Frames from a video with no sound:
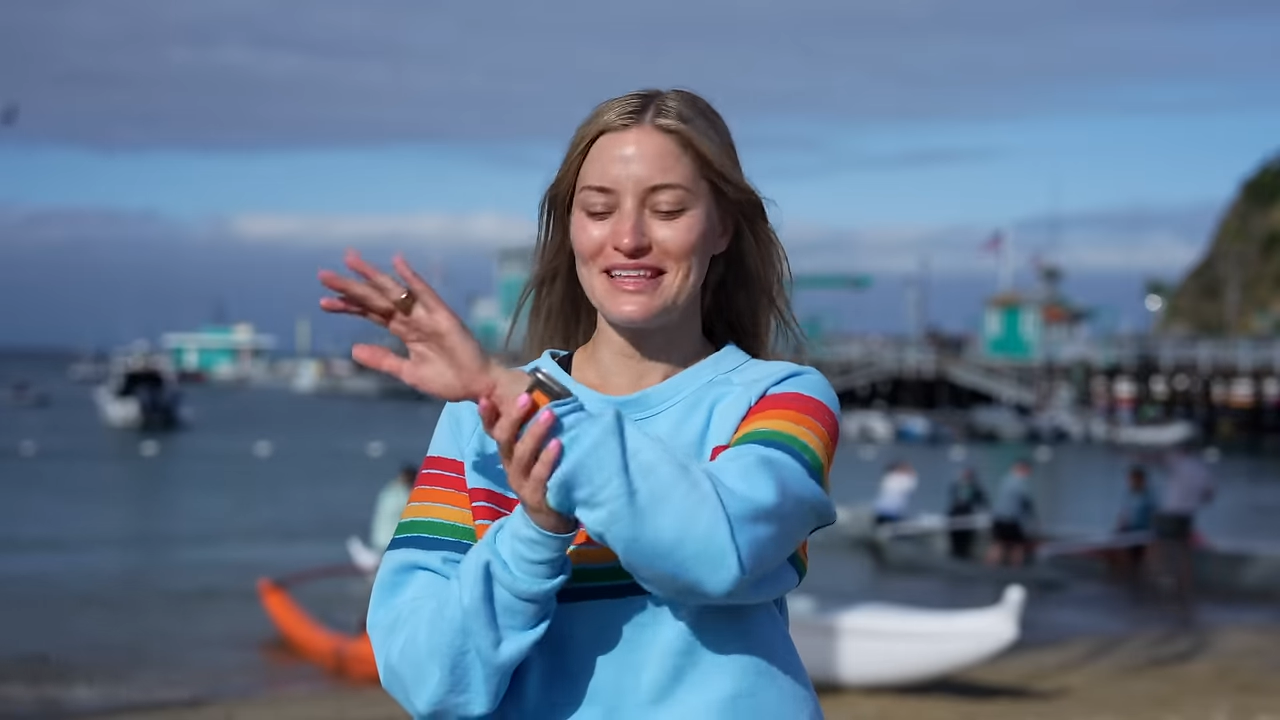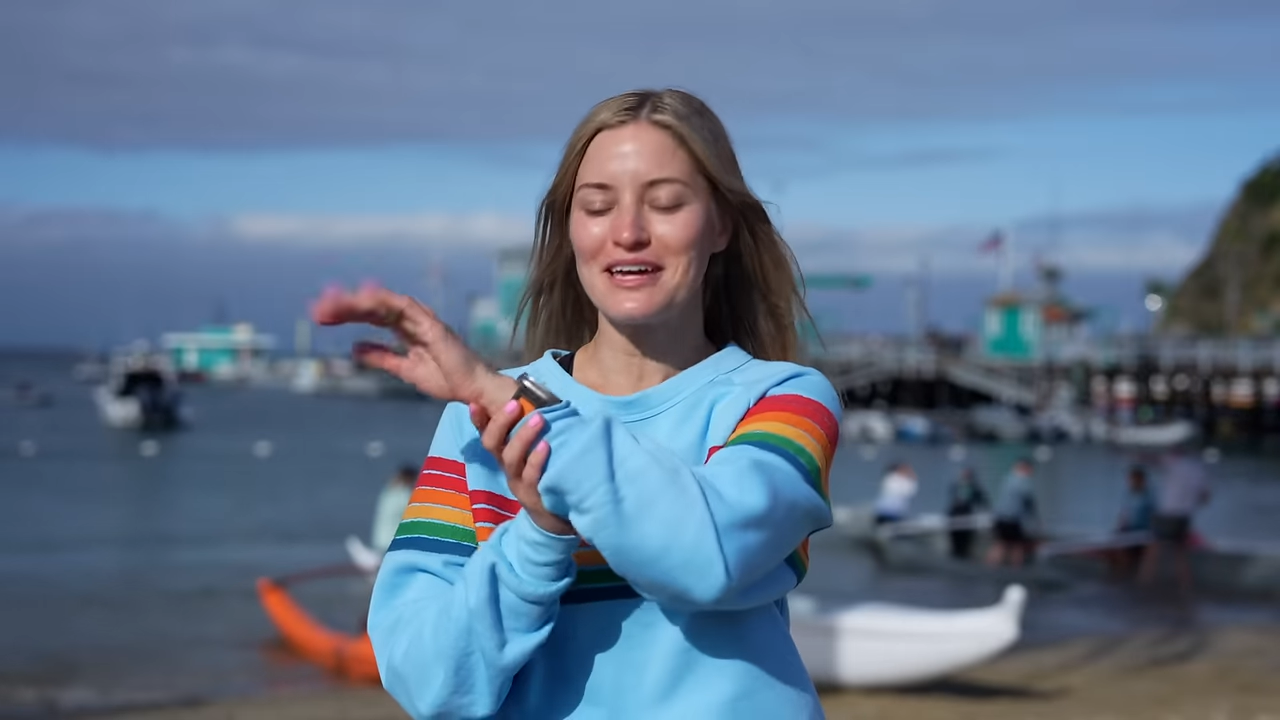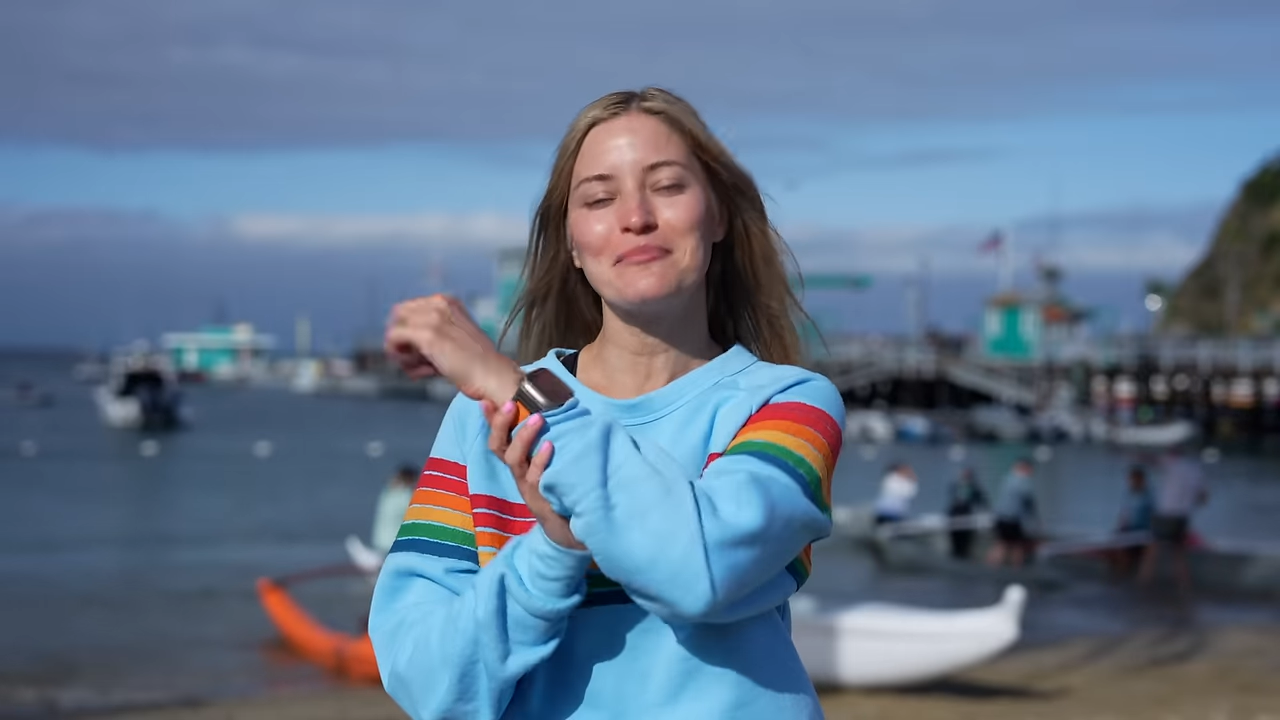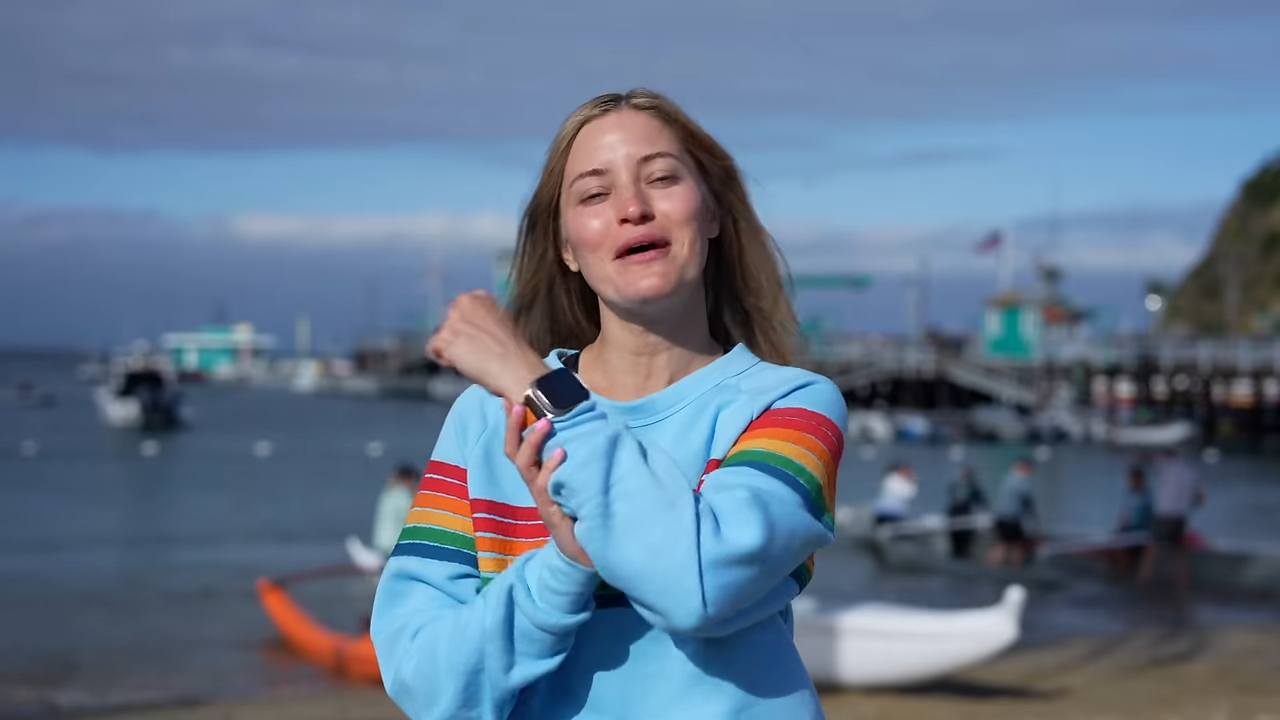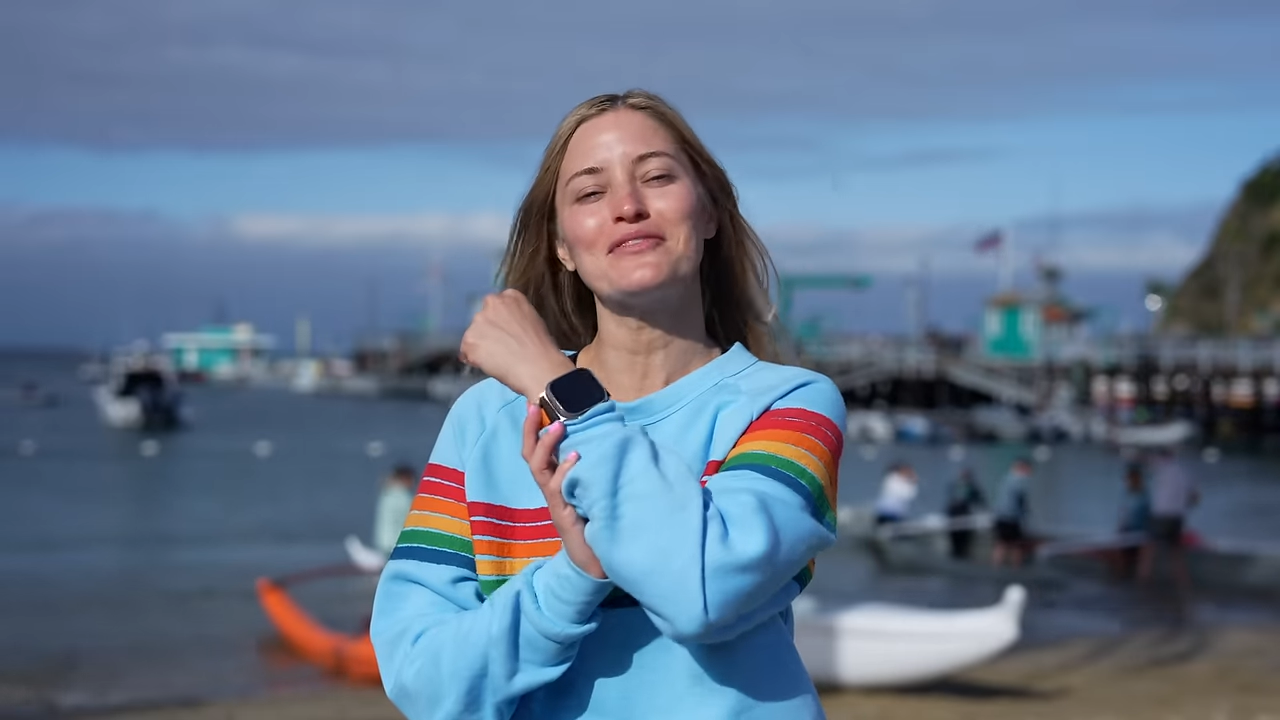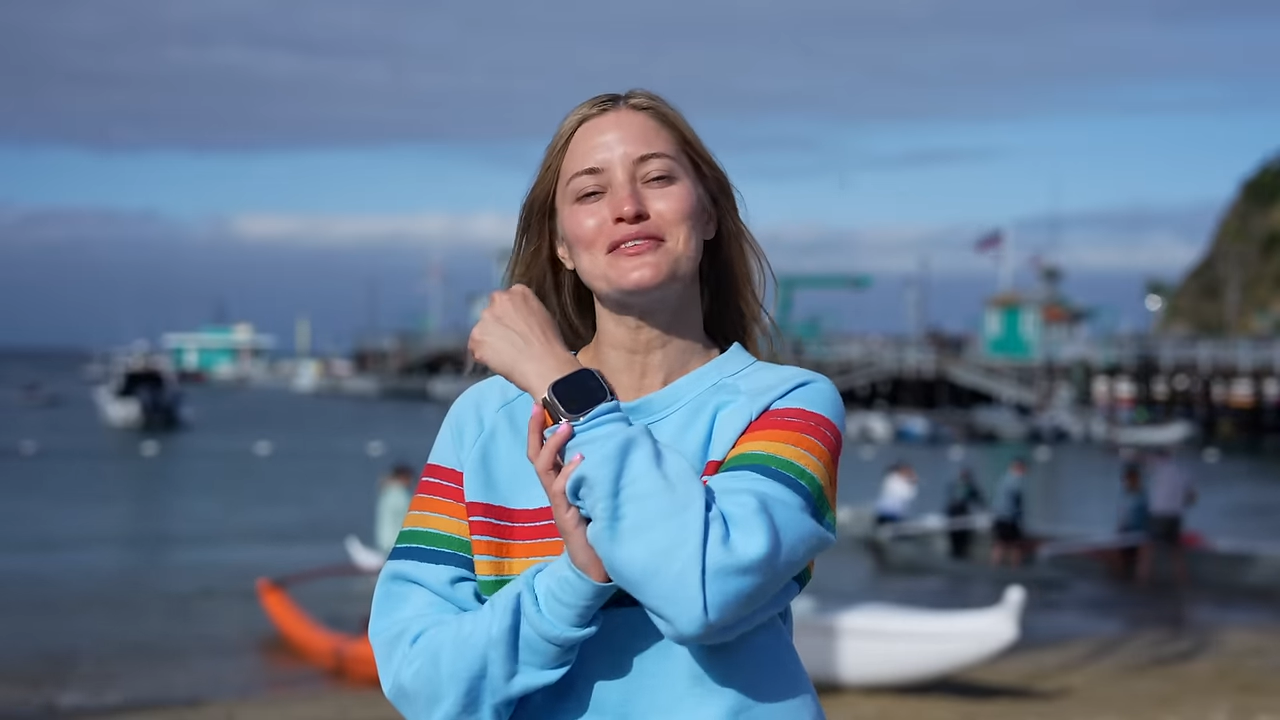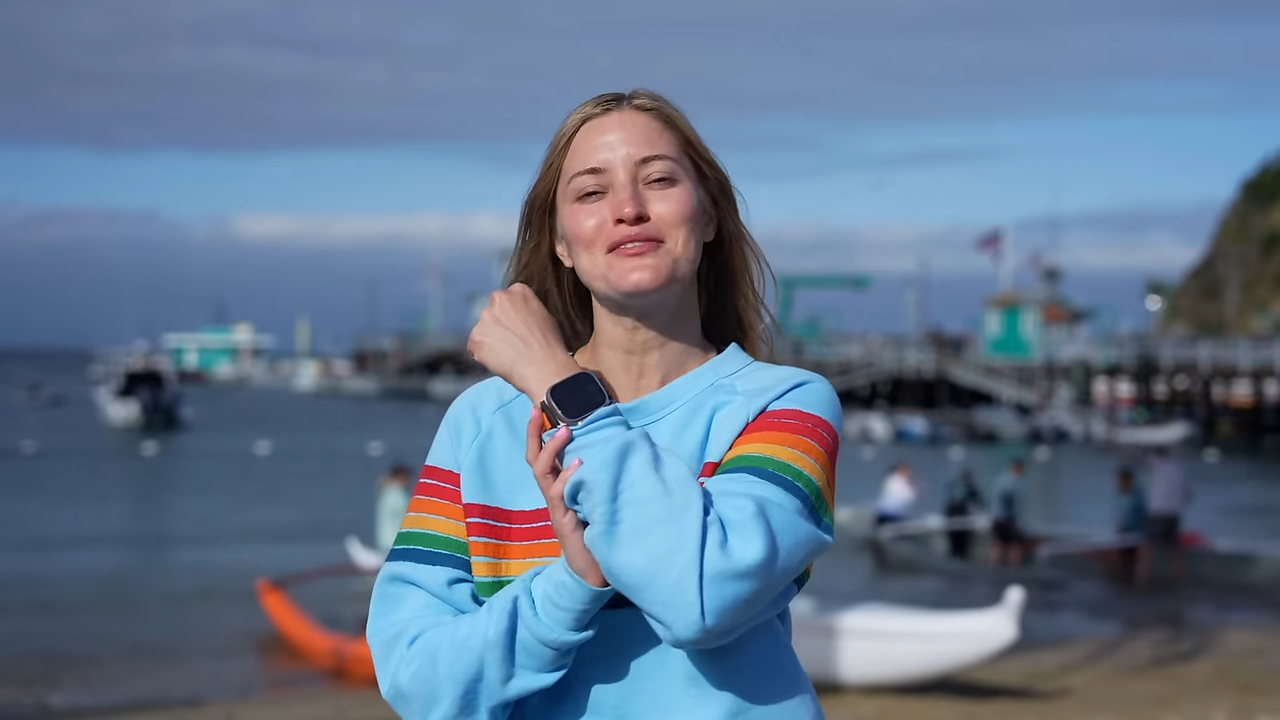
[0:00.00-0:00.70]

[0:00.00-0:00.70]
like about this